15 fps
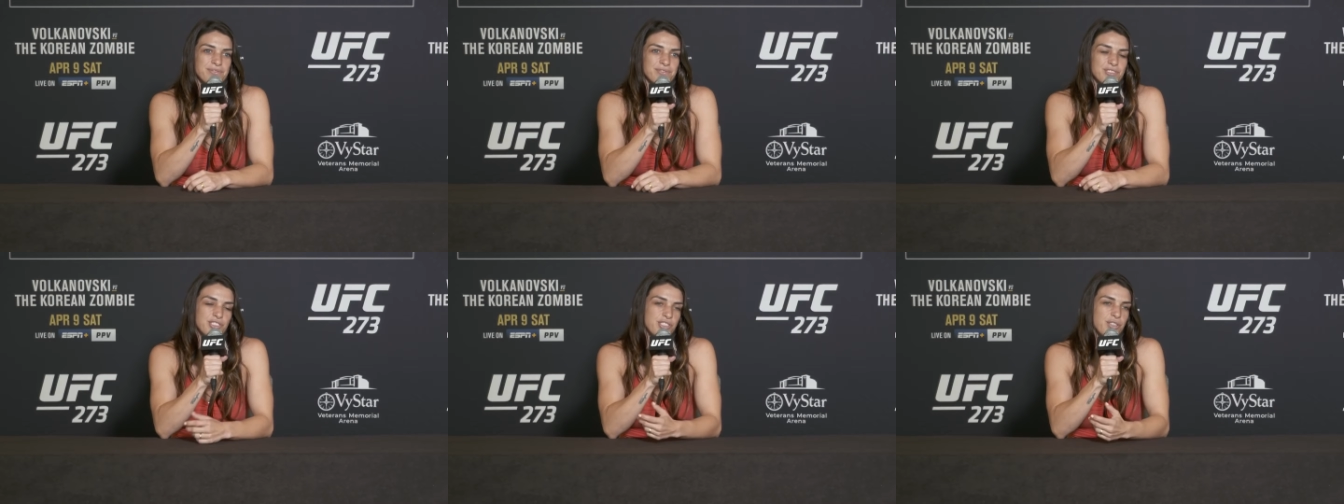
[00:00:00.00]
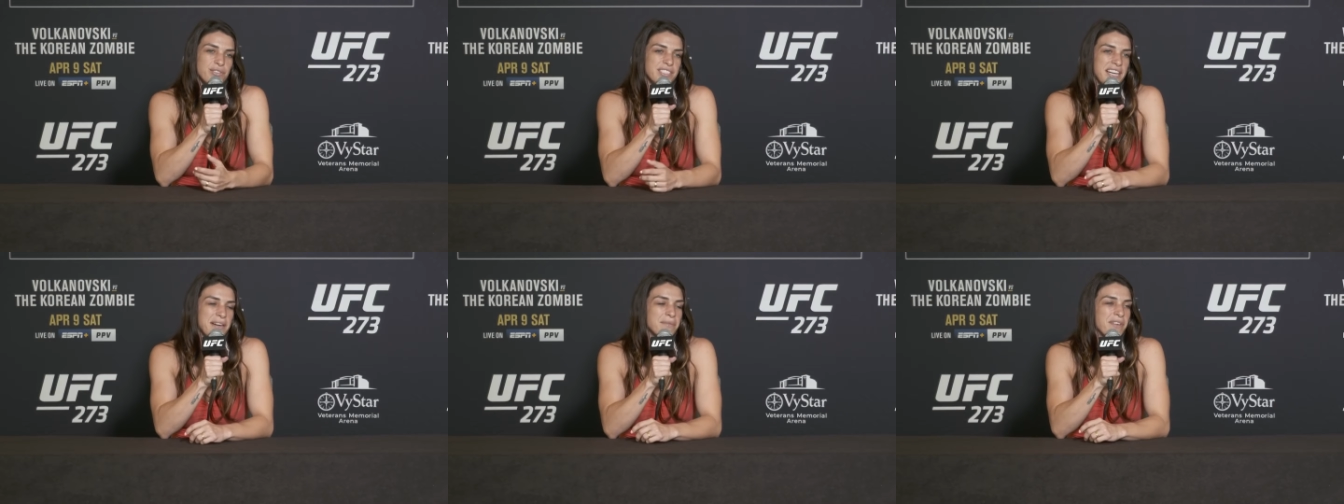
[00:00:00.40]
show
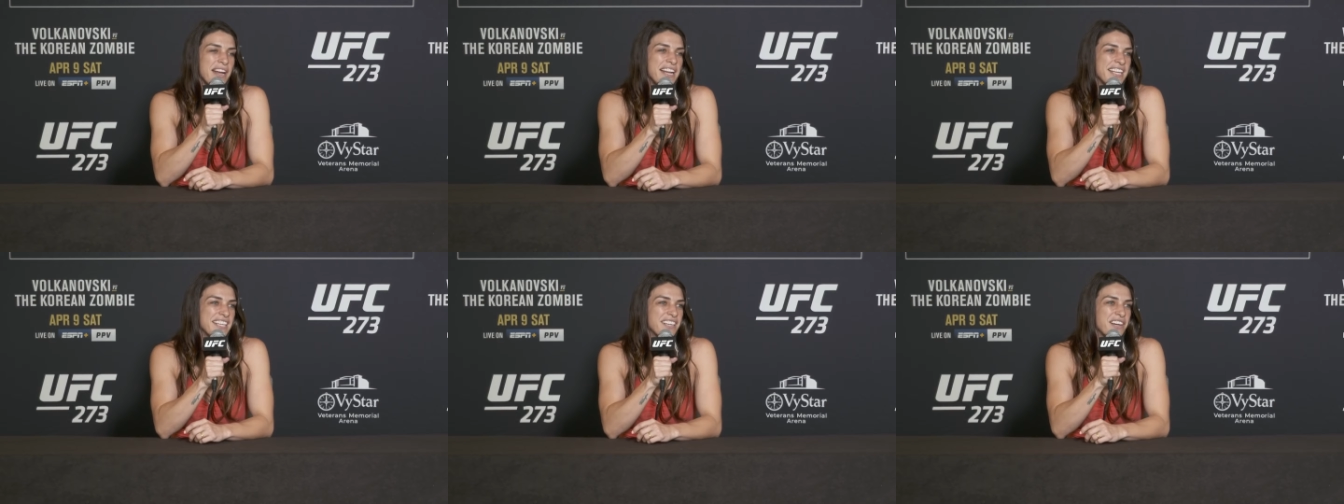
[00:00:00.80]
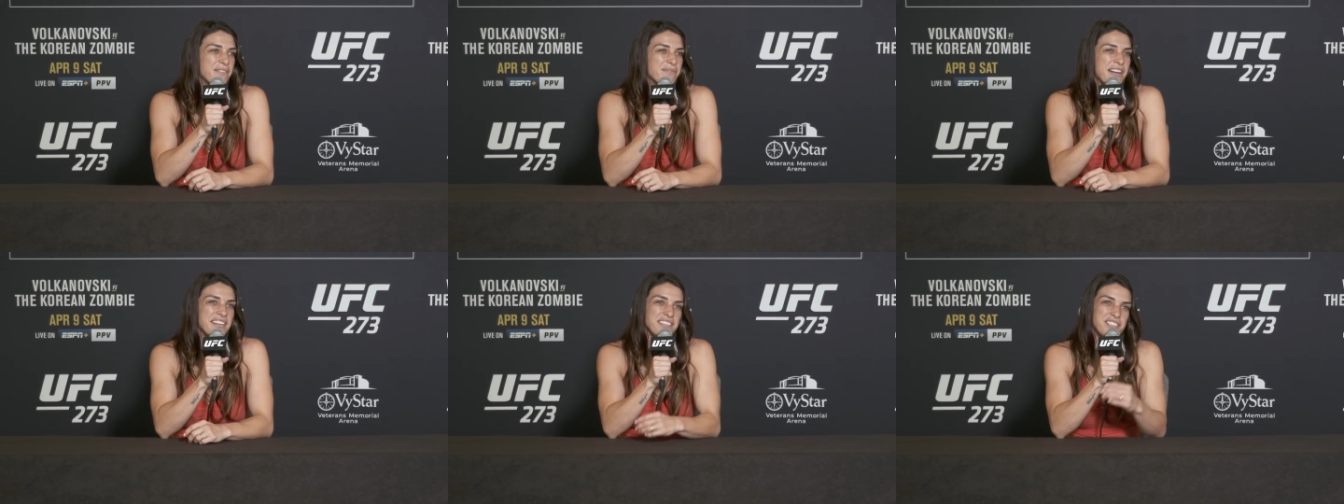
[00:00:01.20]
that I'm ready. You know, I'm
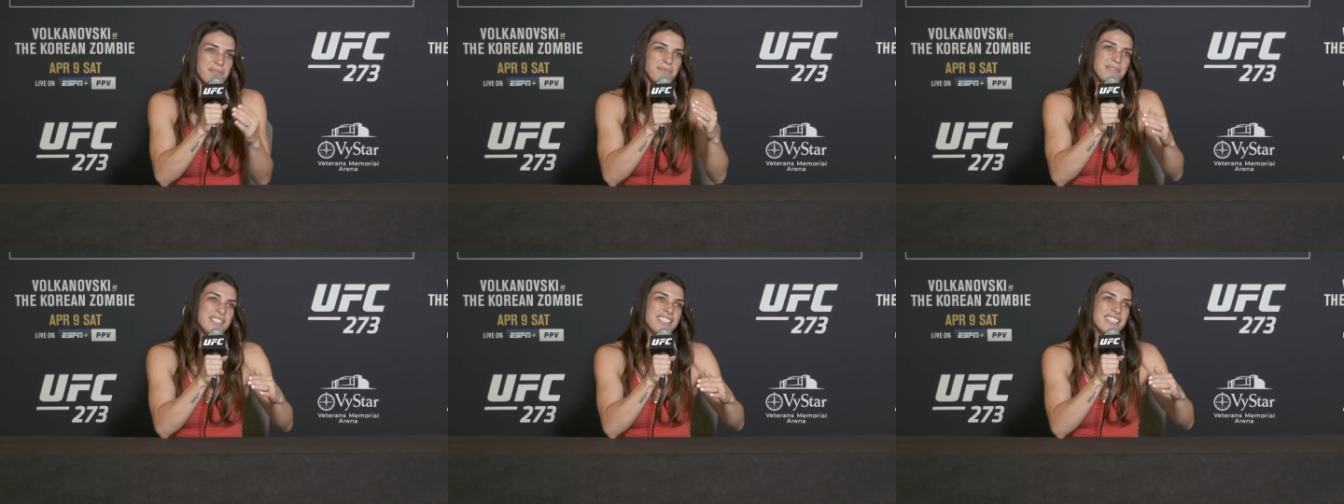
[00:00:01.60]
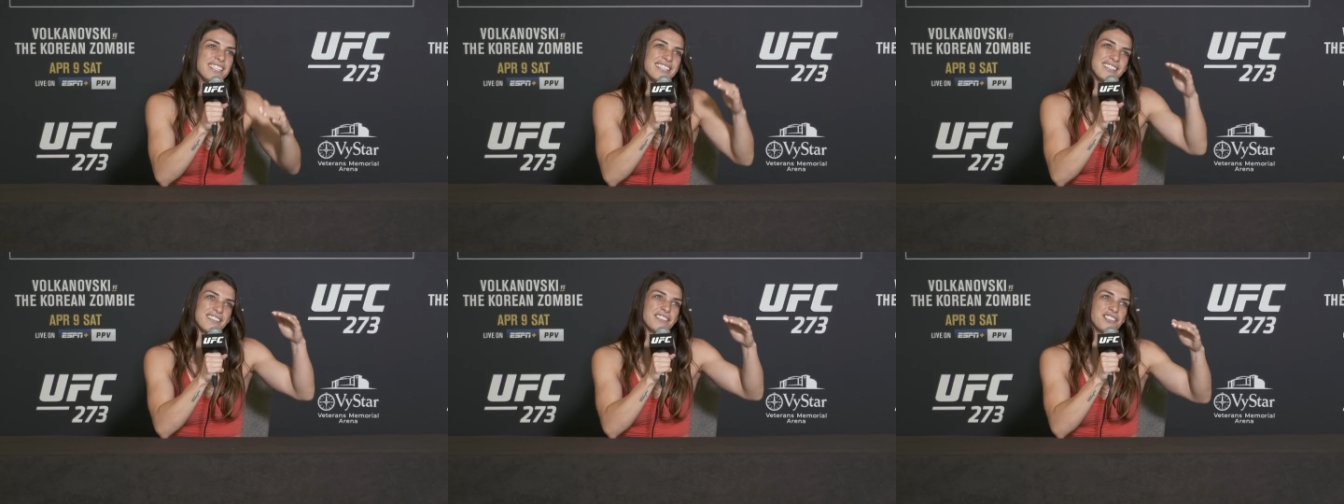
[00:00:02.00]
ready to be
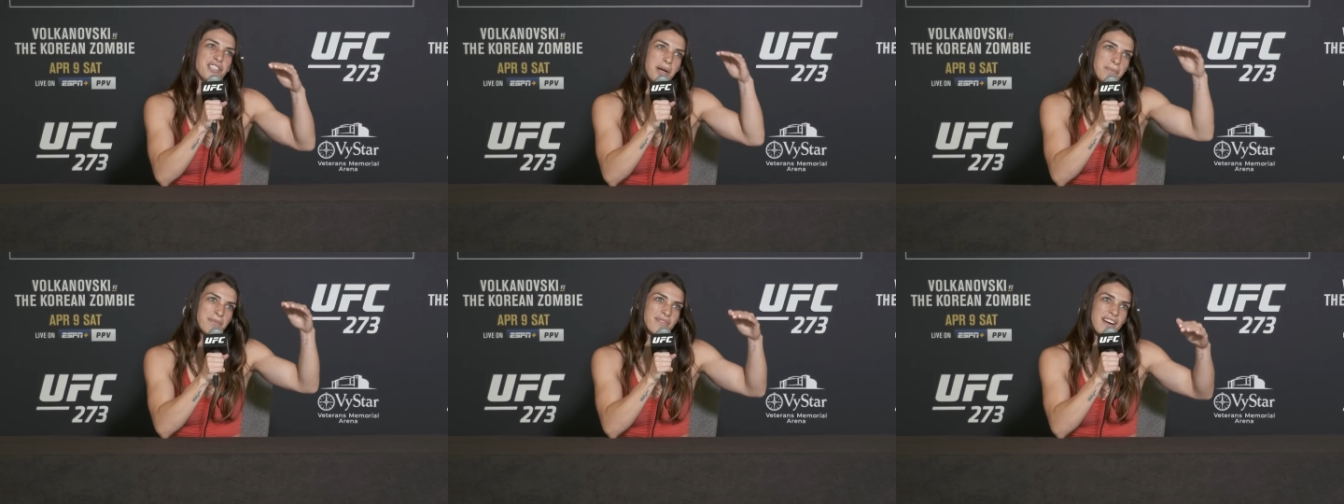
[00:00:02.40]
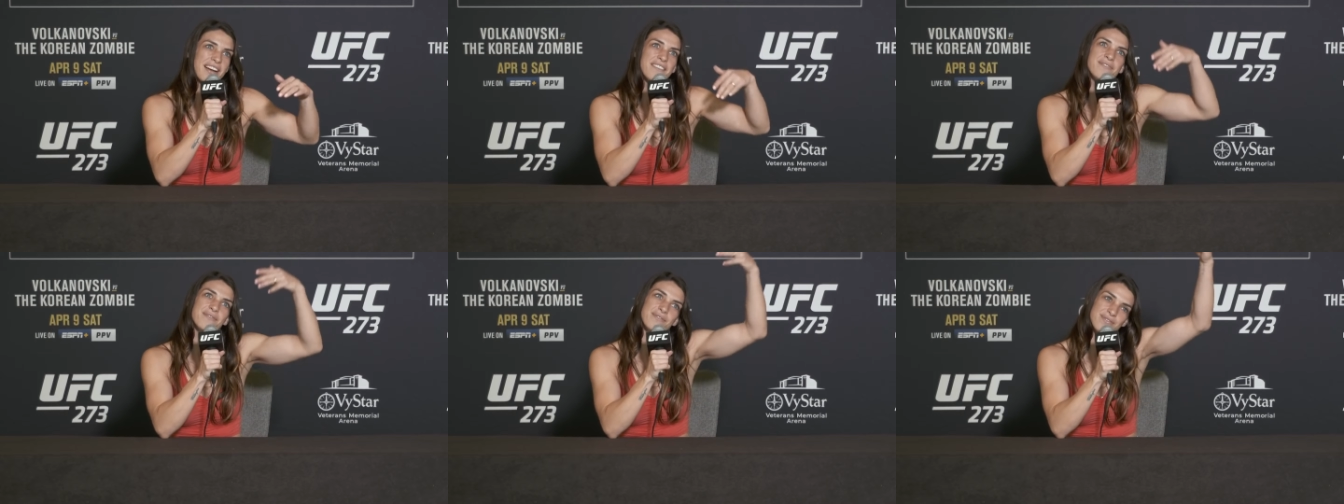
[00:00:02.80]
top
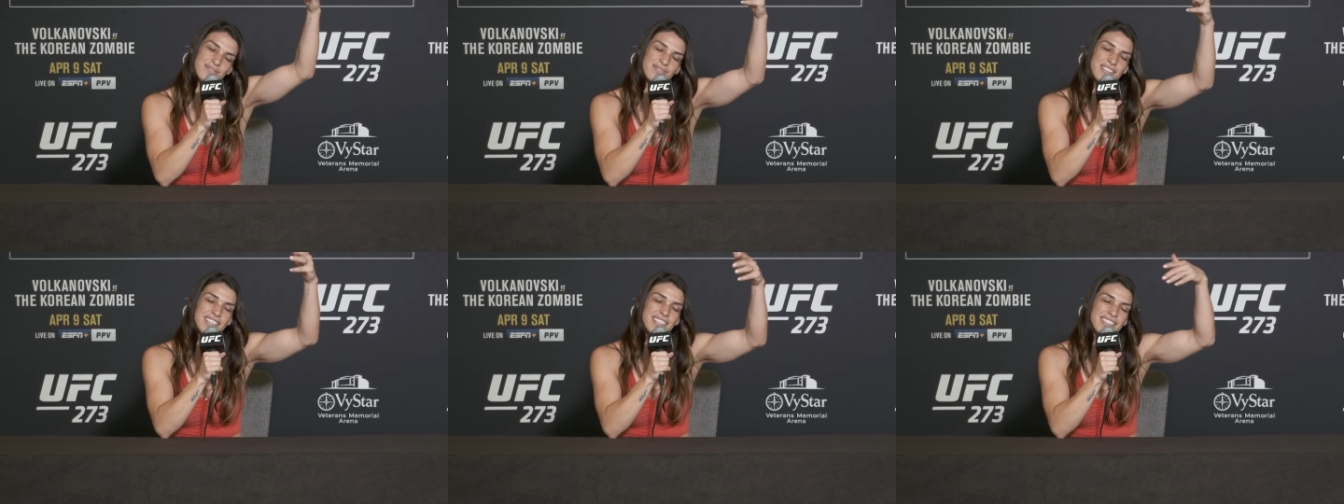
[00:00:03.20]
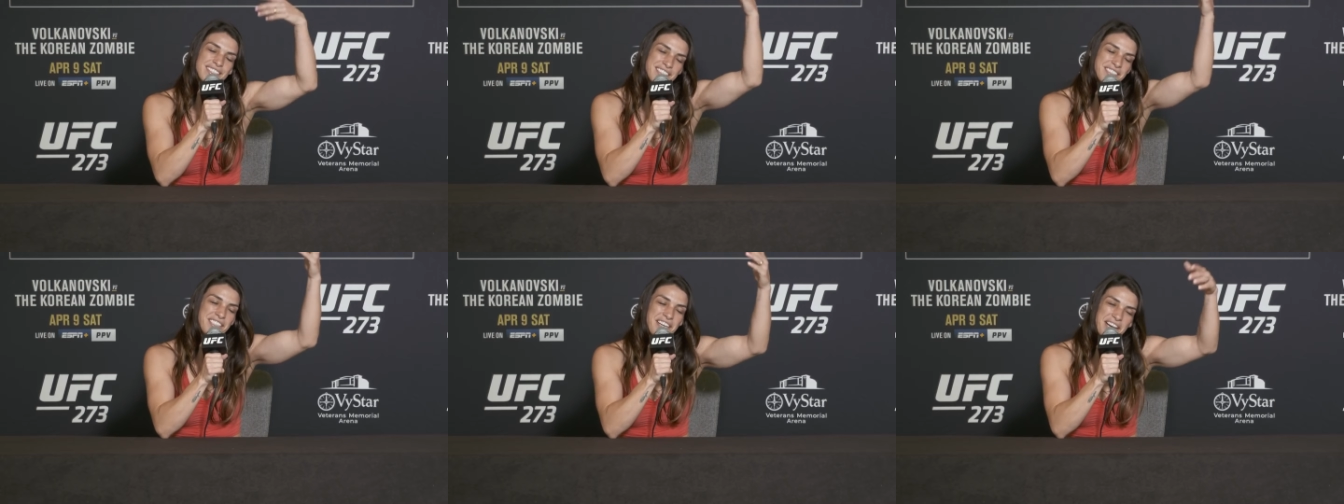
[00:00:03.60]
five
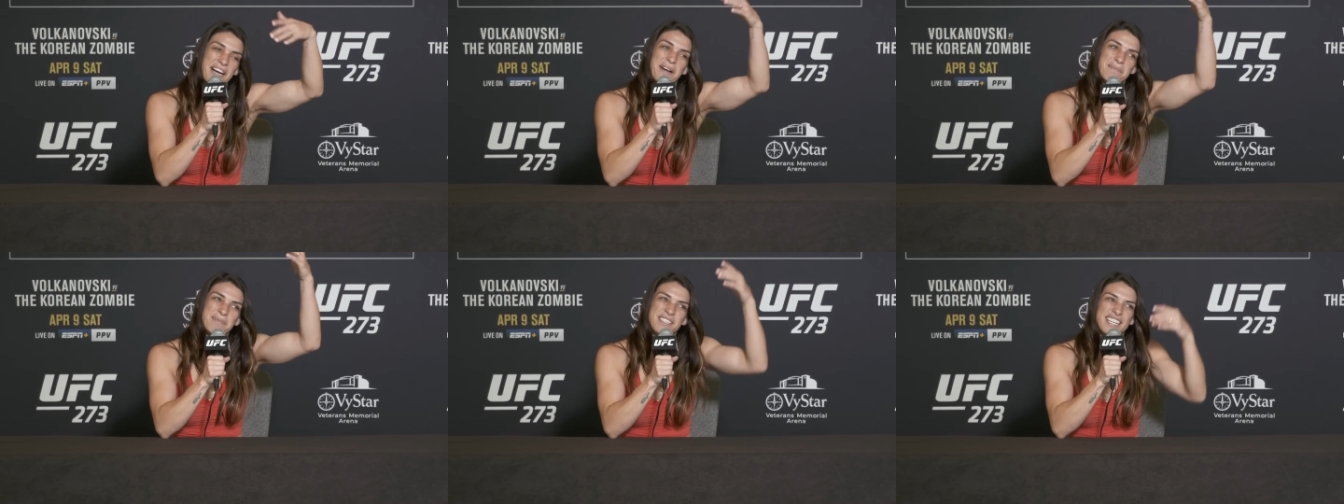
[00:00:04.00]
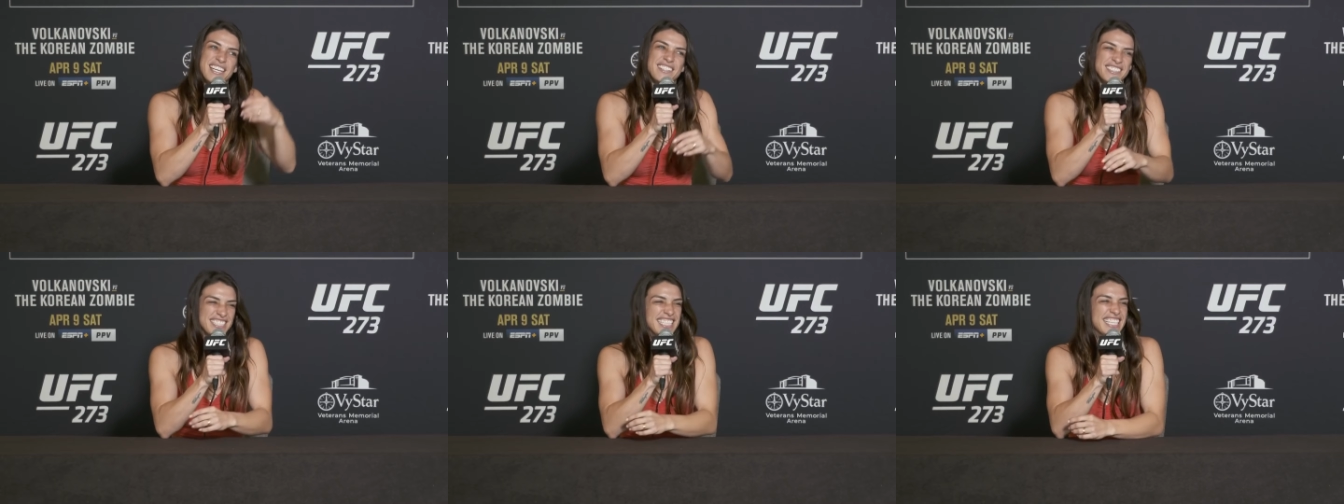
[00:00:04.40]
on up. You
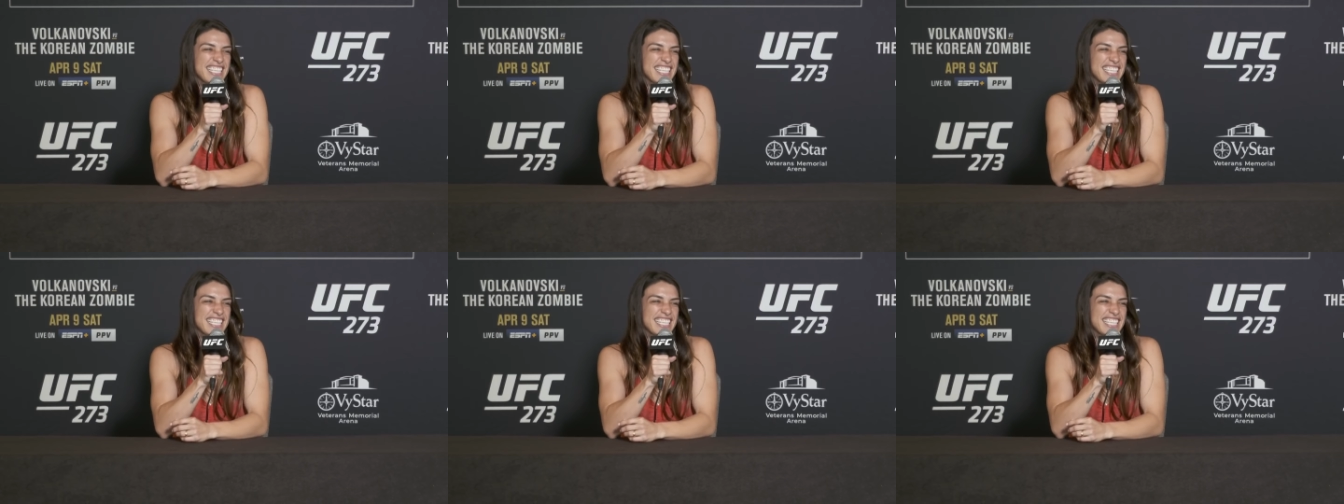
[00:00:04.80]
know.